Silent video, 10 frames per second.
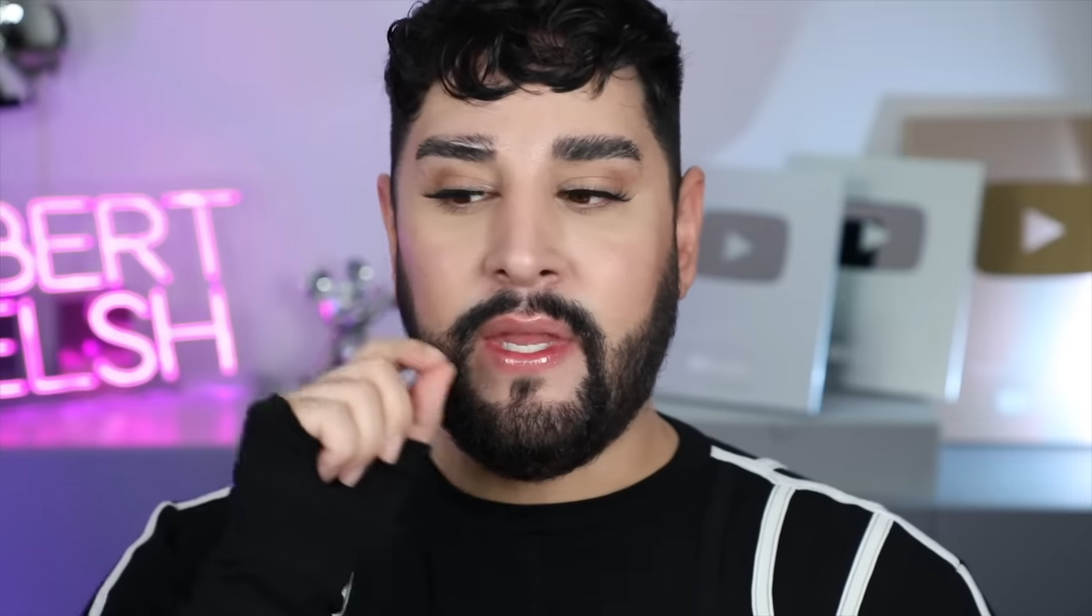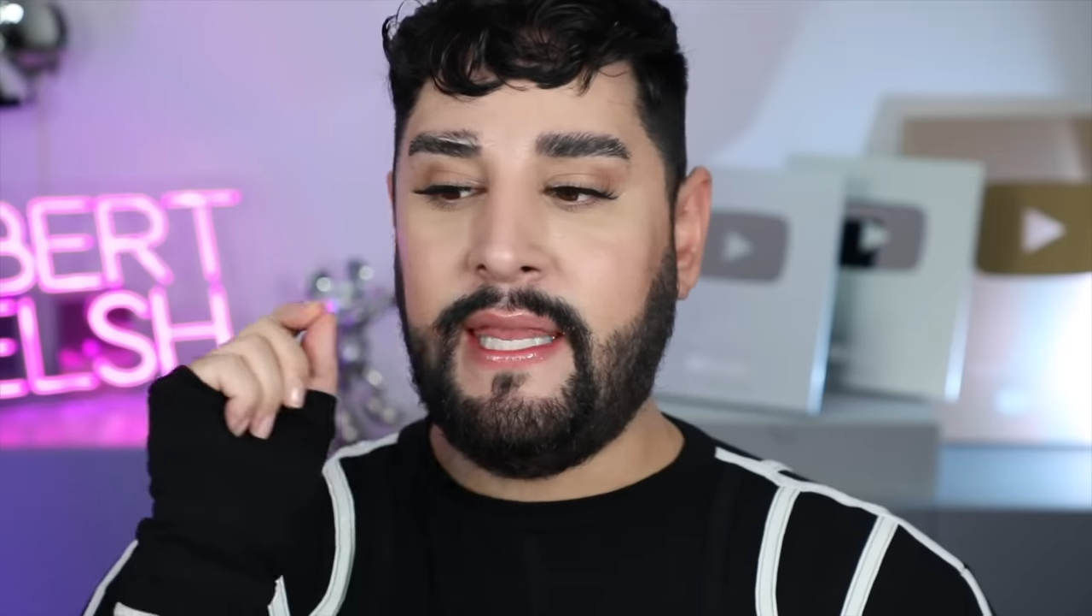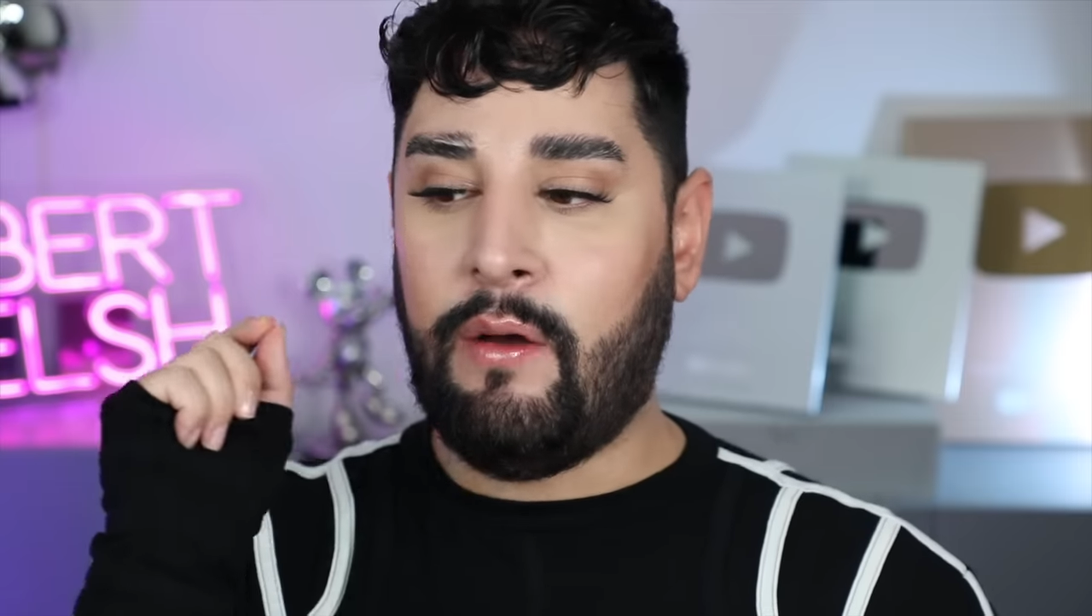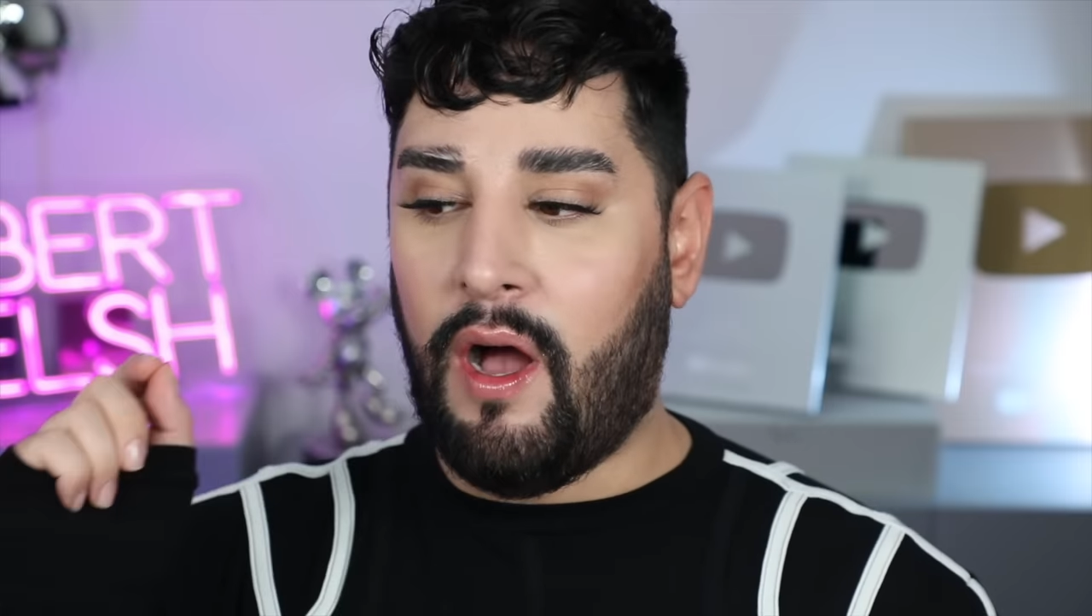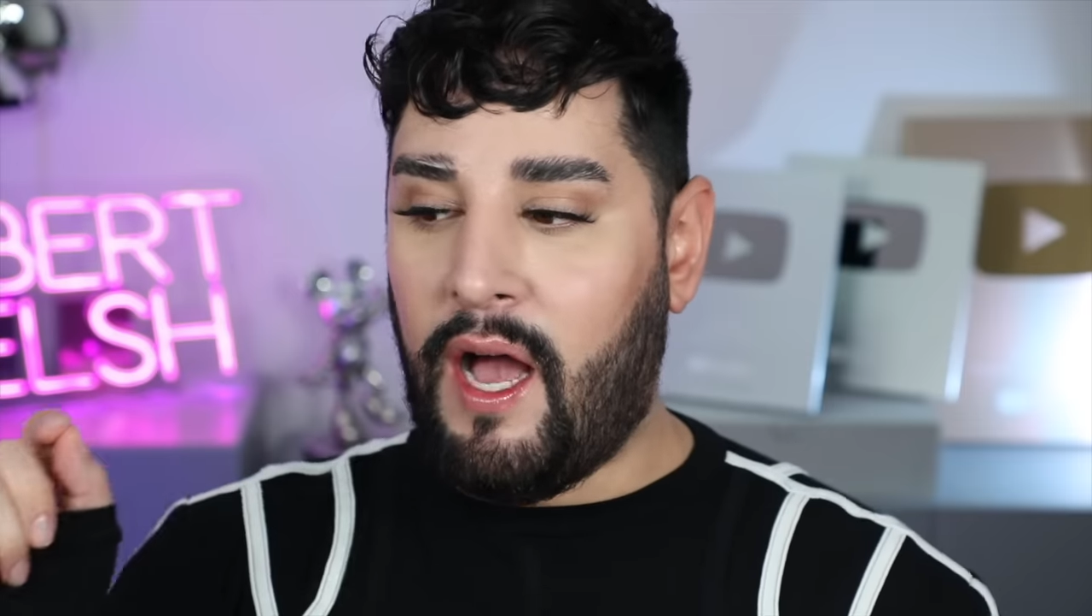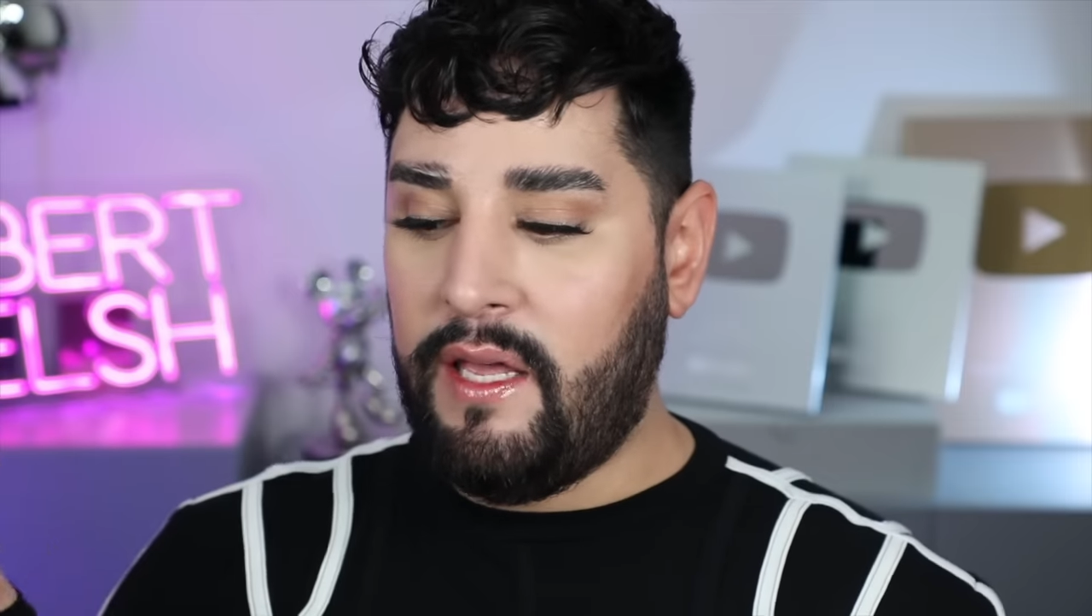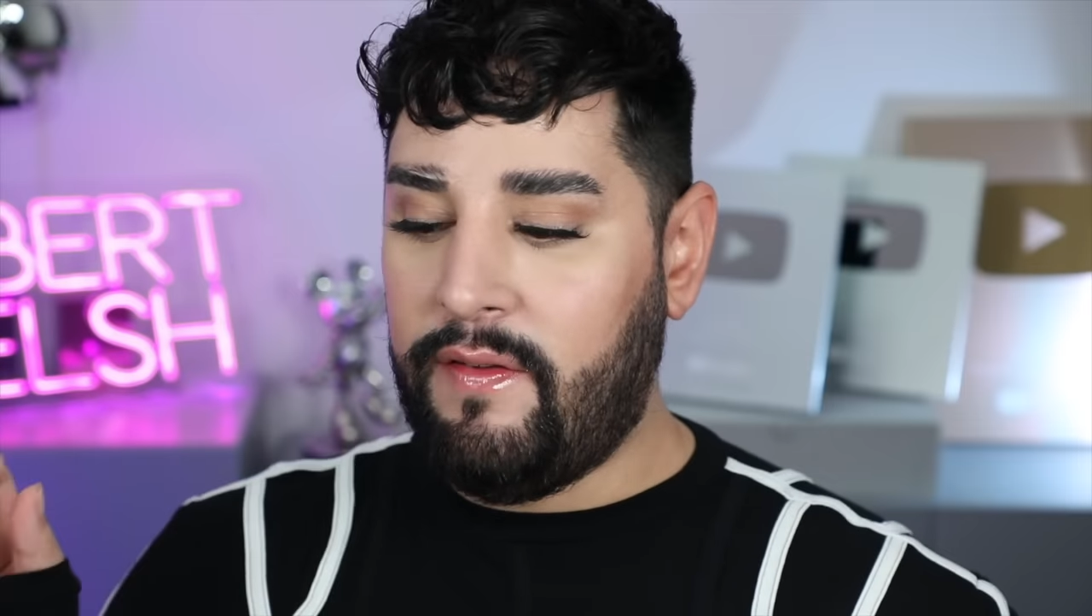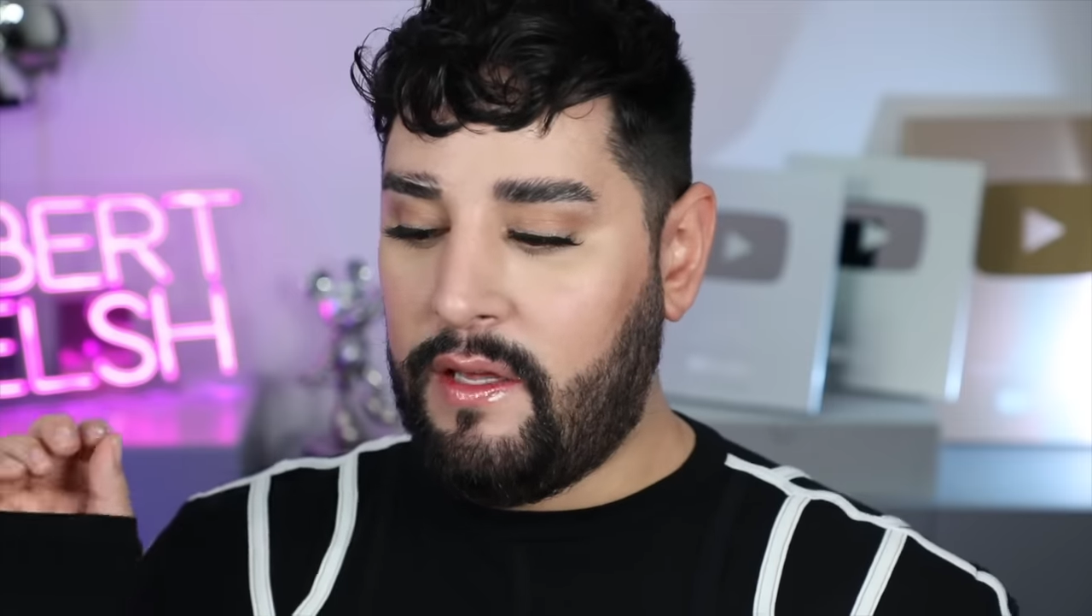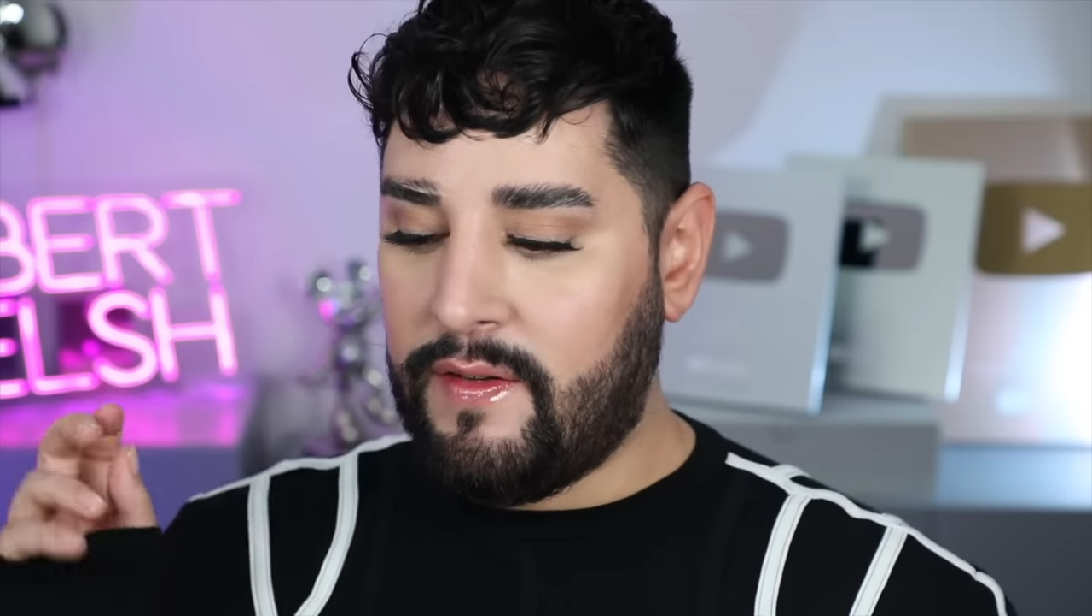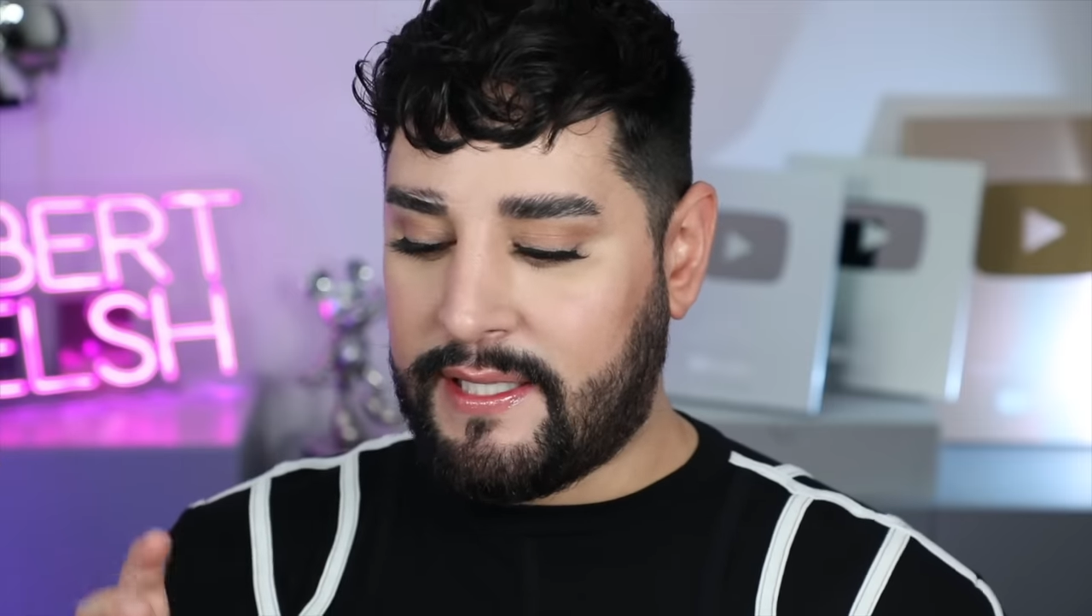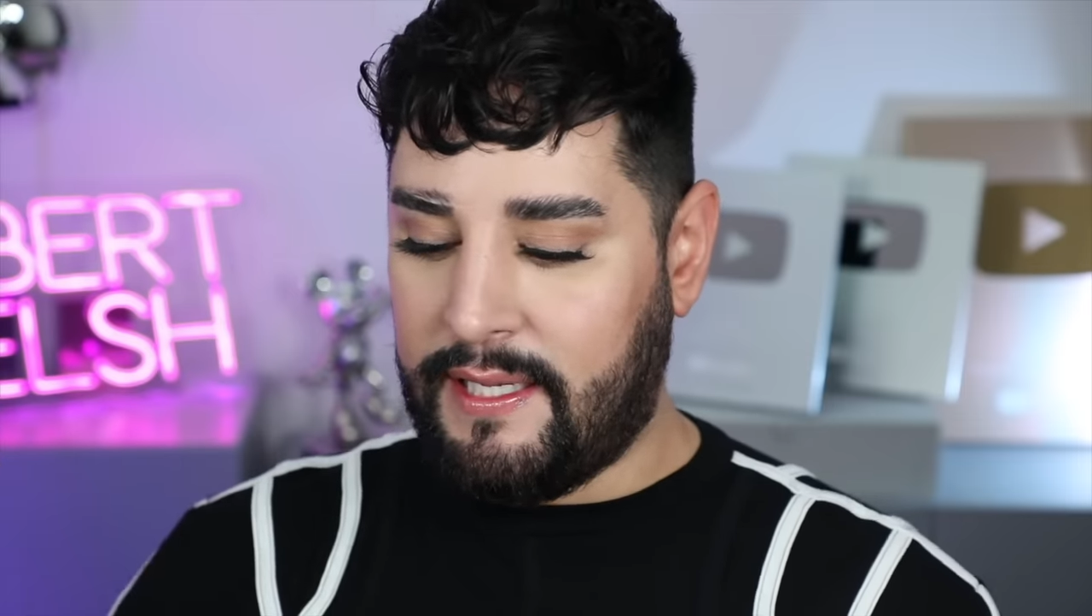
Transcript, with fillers: Now, I think this